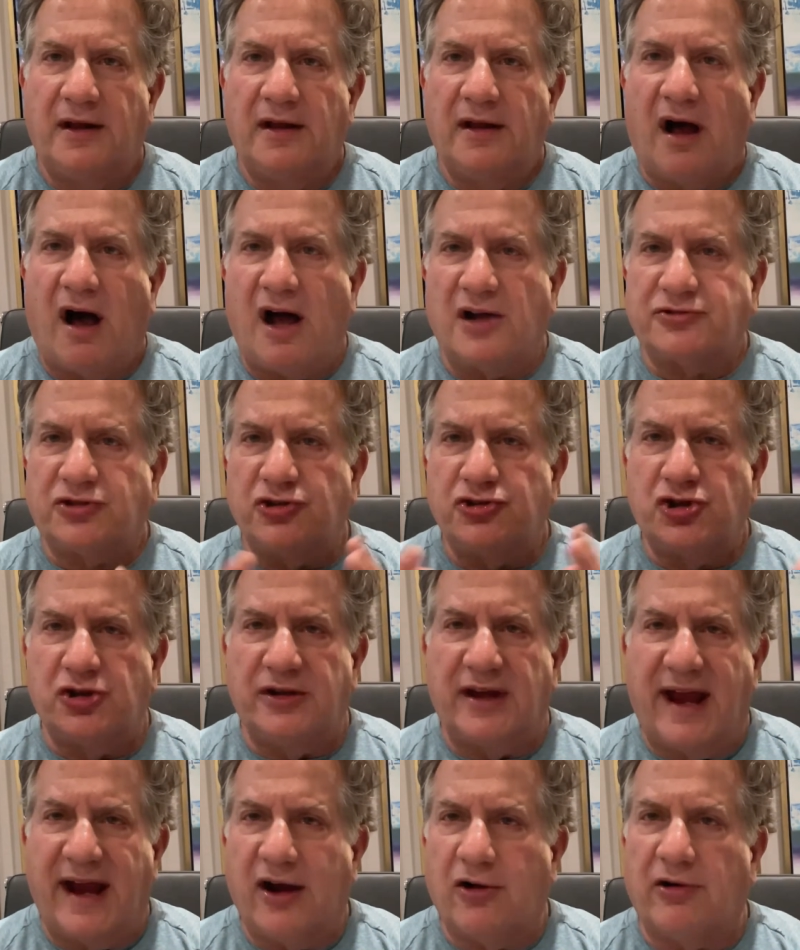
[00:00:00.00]

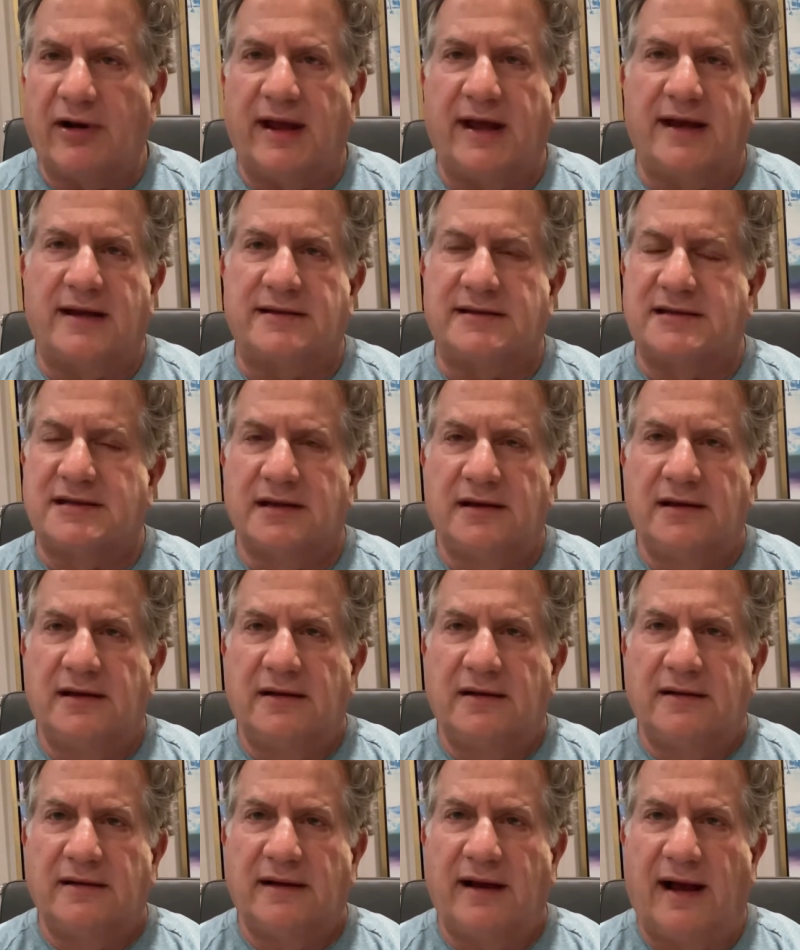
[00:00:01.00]
octogenarians,
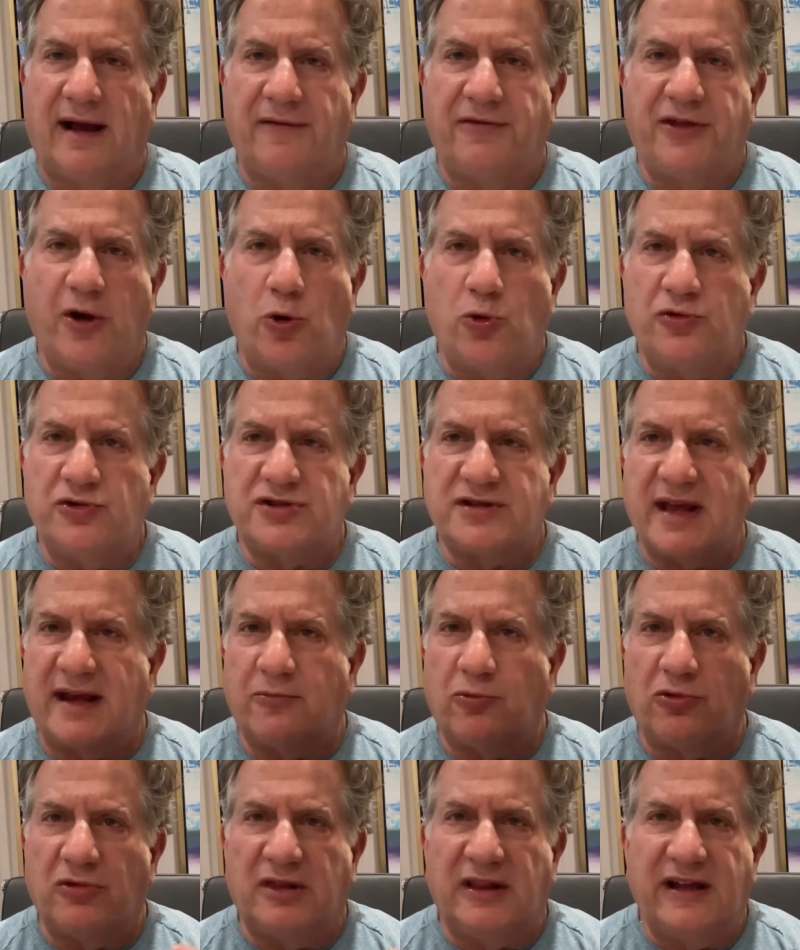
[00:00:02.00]
those that
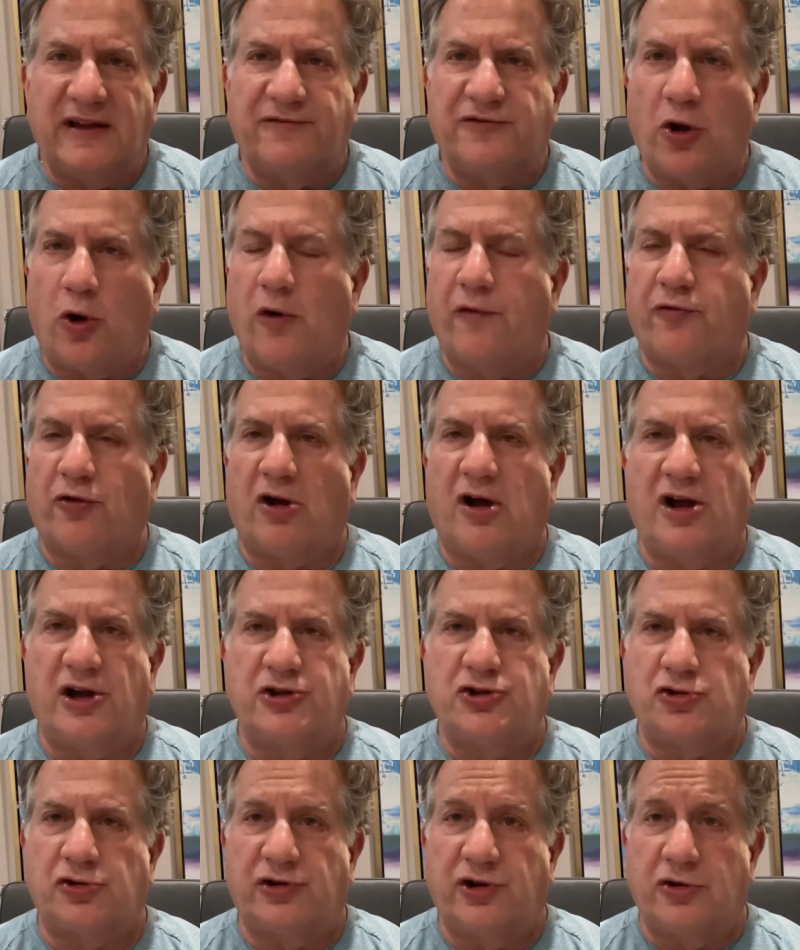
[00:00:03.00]
lived over
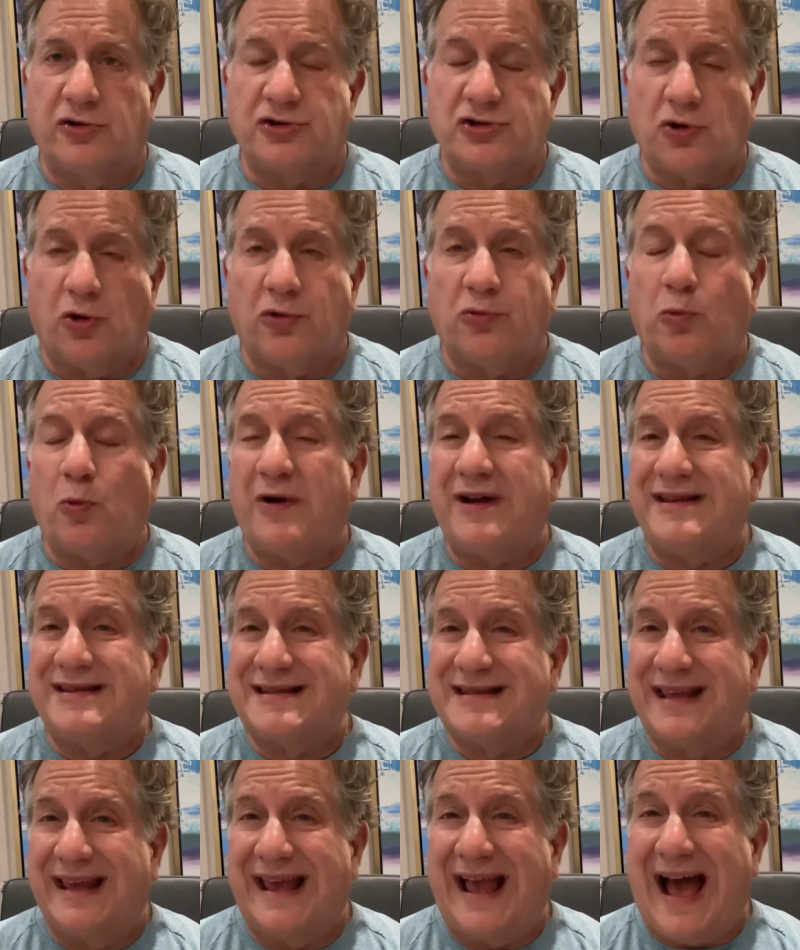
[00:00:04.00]
100 years old,
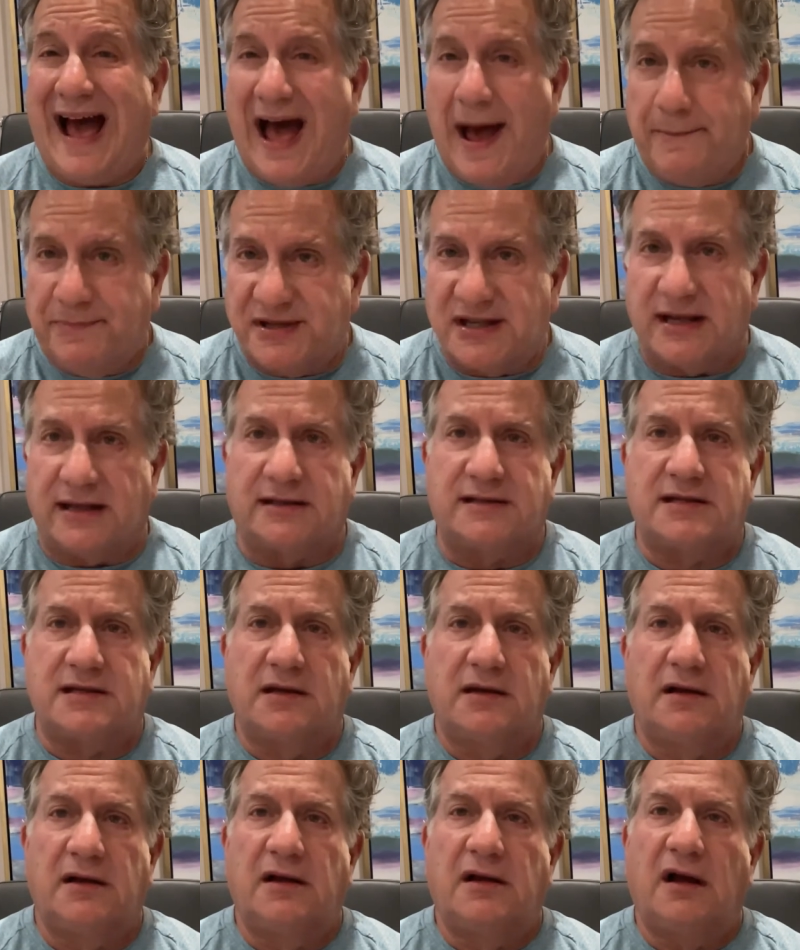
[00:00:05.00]
was the
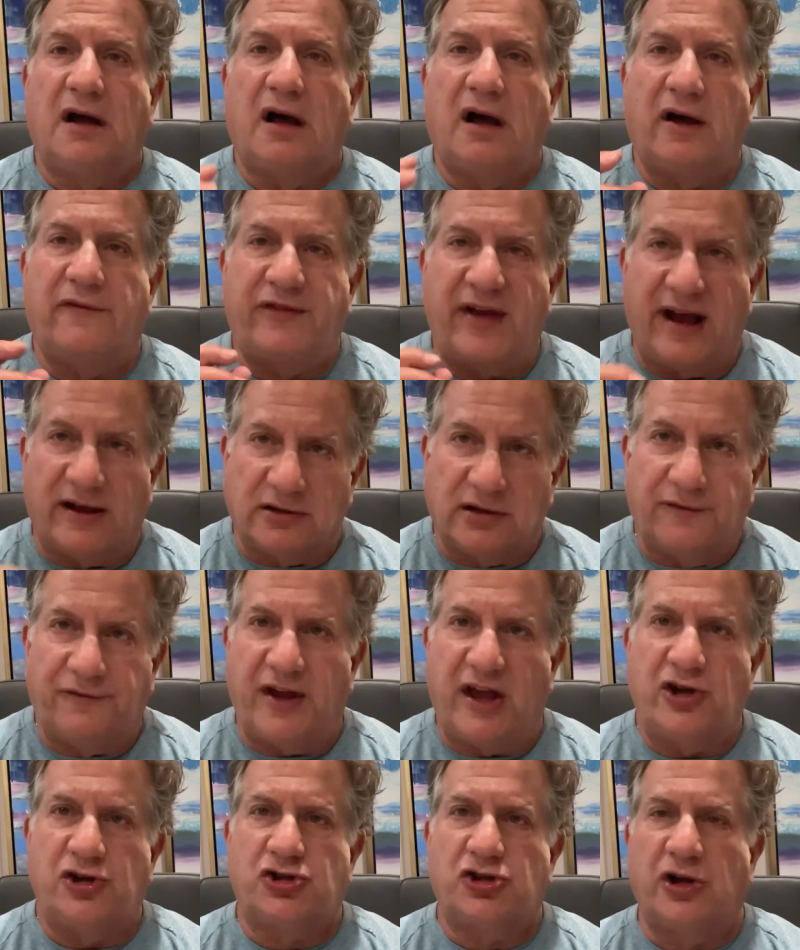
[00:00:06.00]
absence of
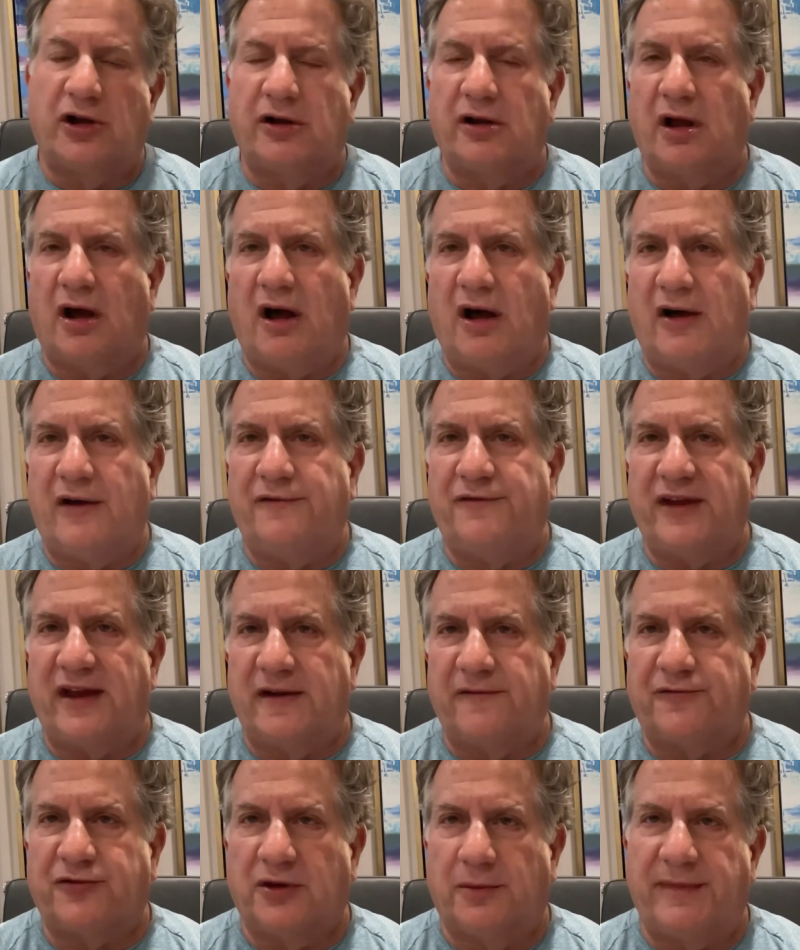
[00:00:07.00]
elevation of
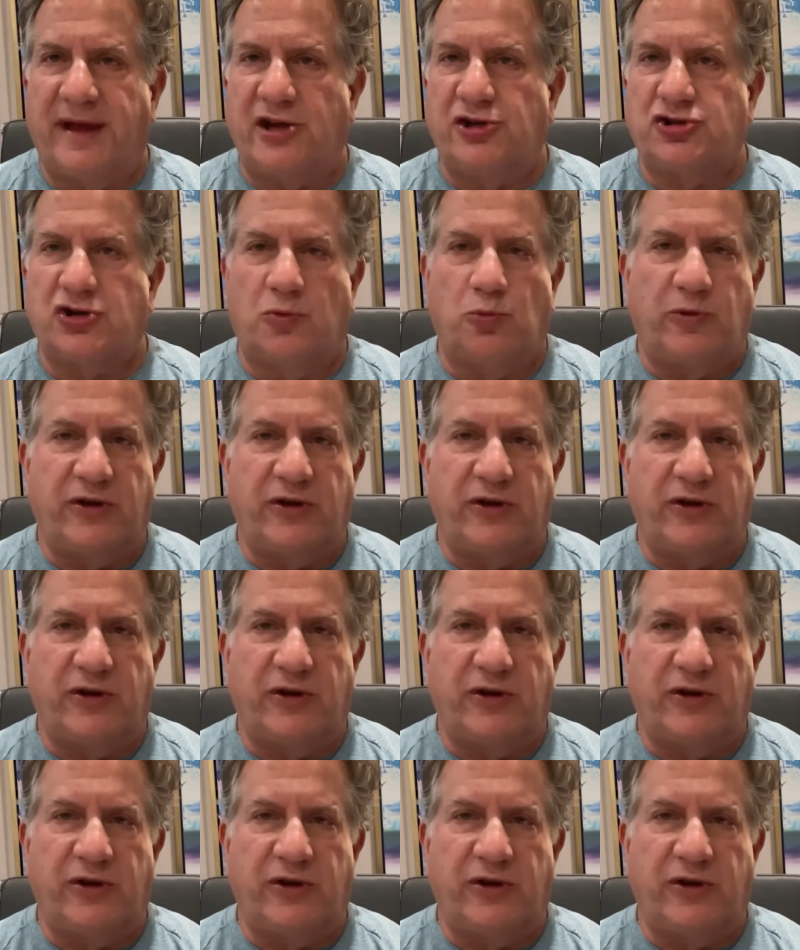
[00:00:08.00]
inflammation.